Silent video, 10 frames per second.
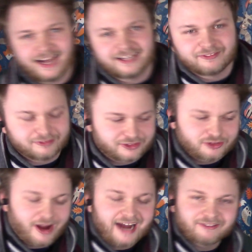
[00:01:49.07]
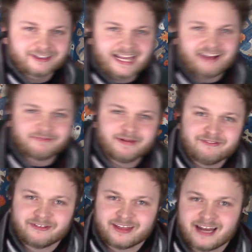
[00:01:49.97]
didn't try to really have
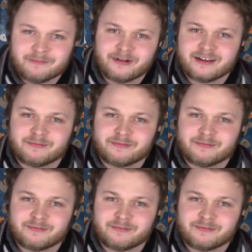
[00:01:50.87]
beef with anybody.